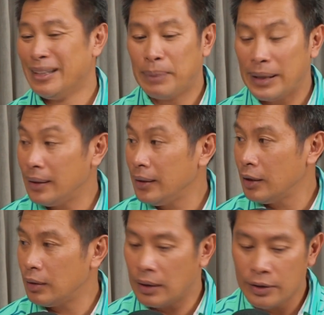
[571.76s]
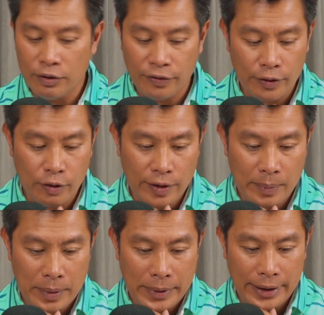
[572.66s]
But youth
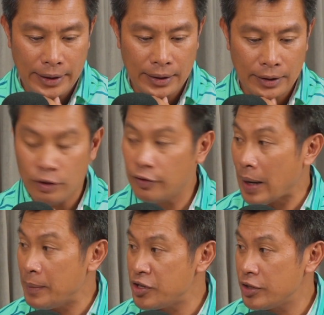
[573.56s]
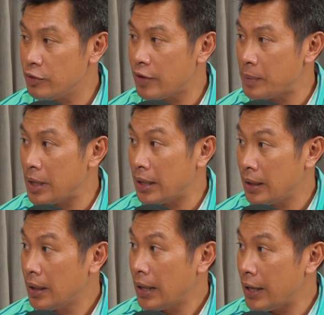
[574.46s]
amateur youth
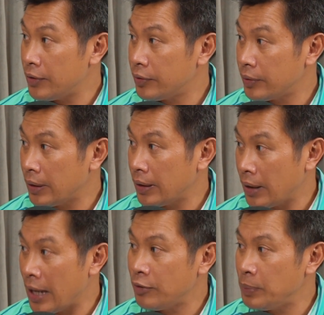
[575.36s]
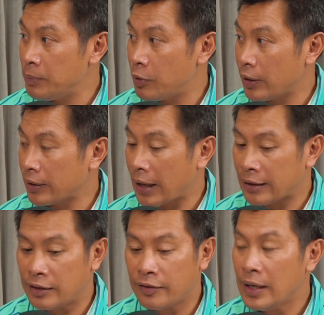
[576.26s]
MMA has been
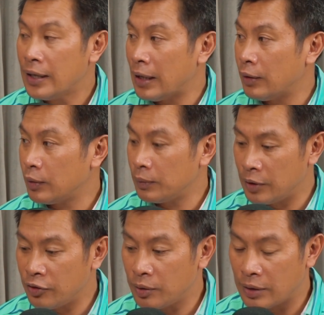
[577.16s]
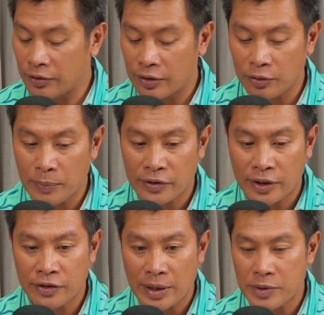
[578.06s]
proactive. Now there's this
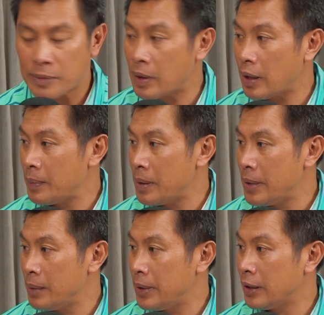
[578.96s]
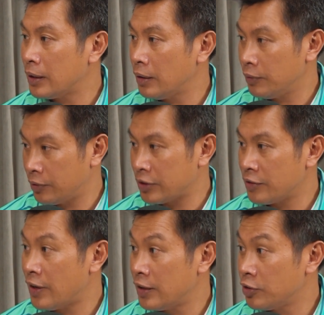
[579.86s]
misconception about MMA being such
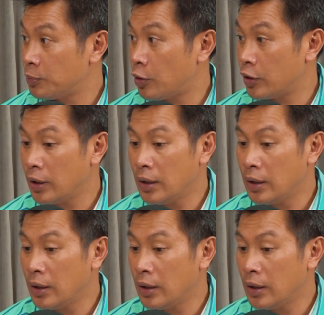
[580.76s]
a violent sport.